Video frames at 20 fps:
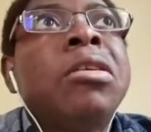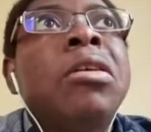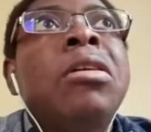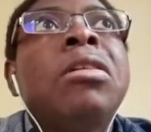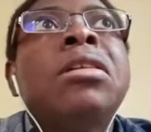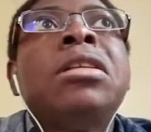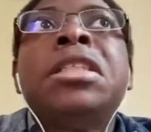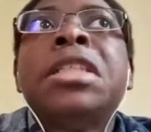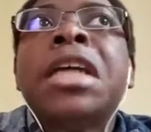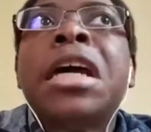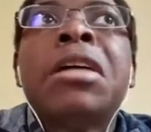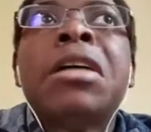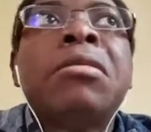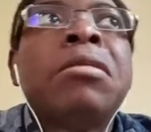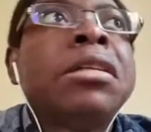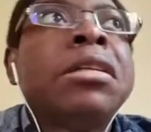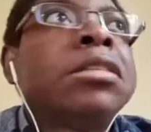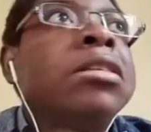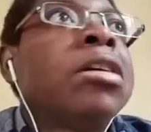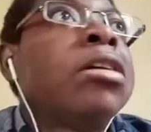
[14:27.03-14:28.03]
cold
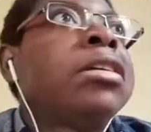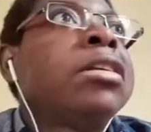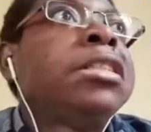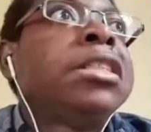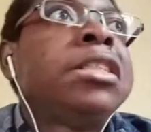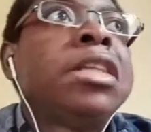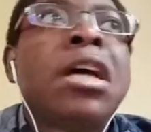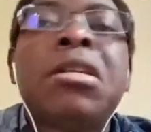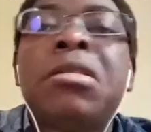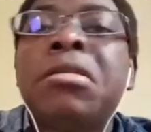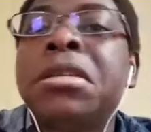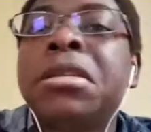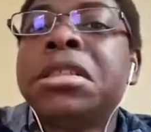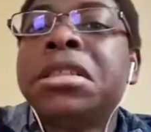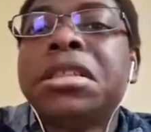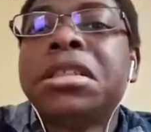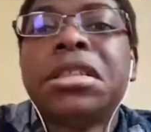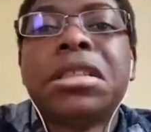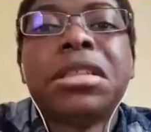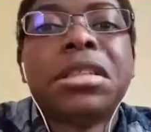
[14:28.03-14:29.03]
showers, hot
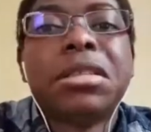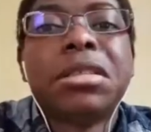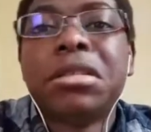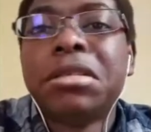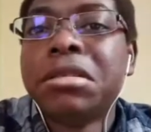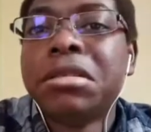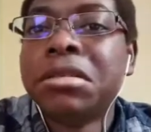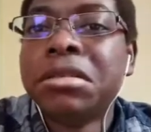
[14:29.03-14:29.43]
showers,